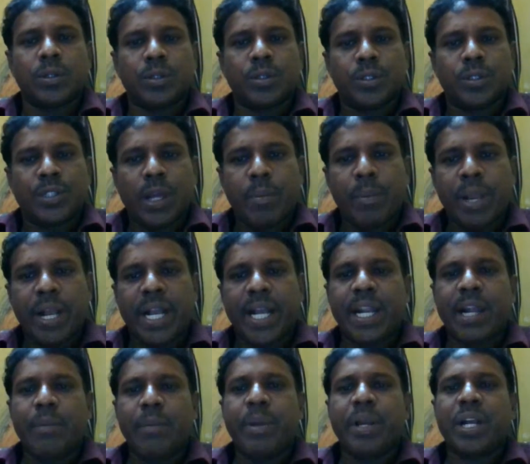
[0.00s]
some
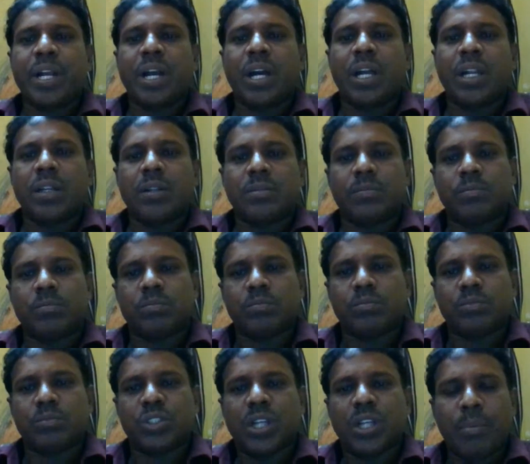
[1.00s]
economic or
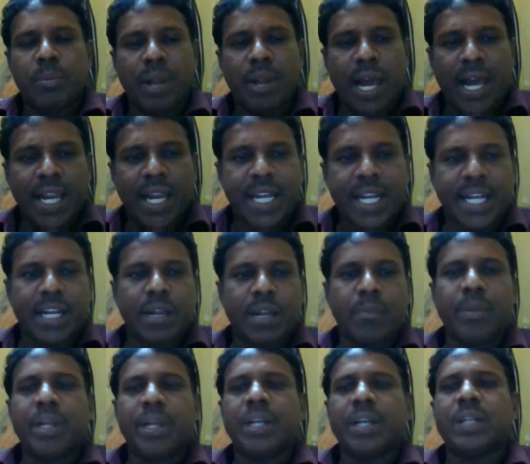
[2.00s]
some
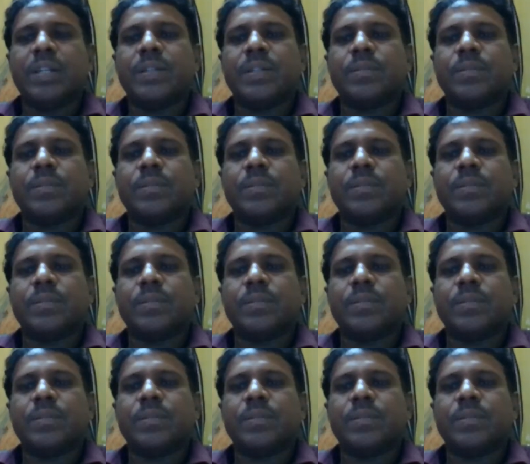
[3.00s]
non-economic.